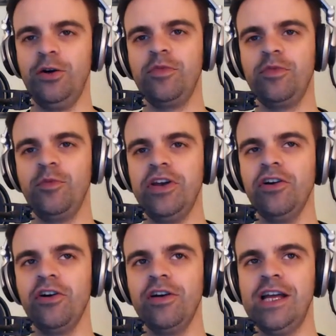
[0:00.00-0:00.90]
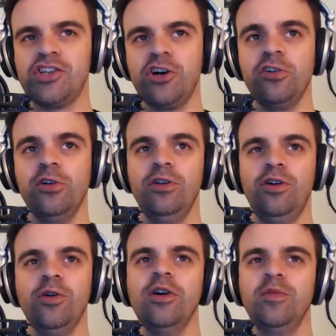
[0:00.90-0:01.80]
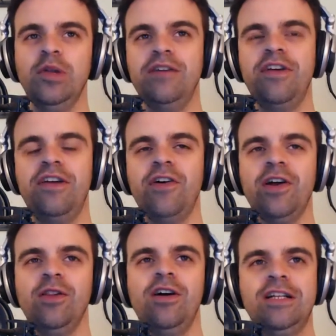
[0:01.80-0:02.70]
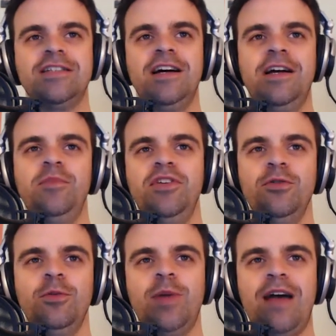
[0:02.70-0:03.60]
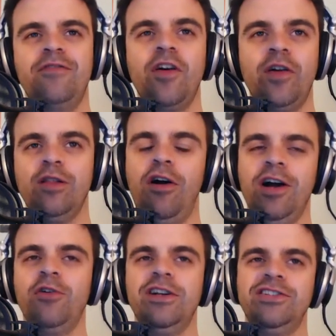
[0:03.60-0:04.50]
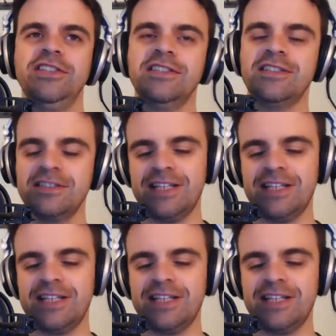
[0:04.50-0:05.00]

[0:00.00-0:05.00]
when you're eternal or live a very long time, you have very long grudges.